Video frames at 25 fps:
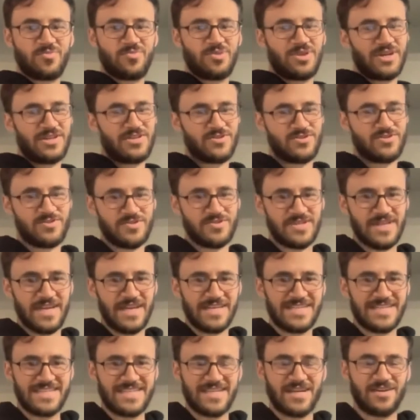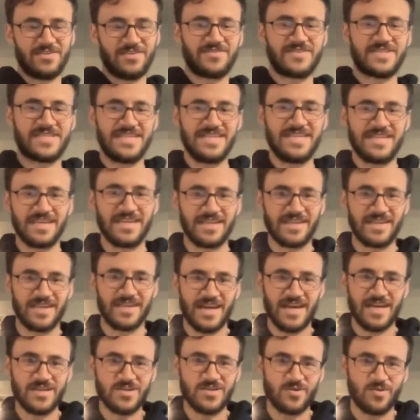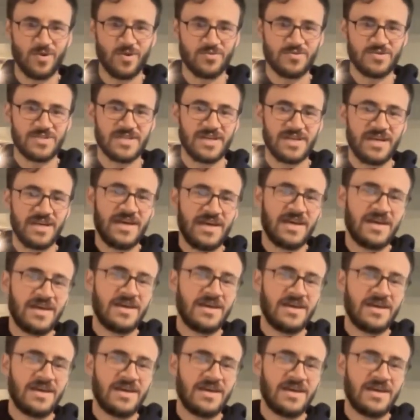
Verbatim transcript: pleasures, and self seeking, end quote.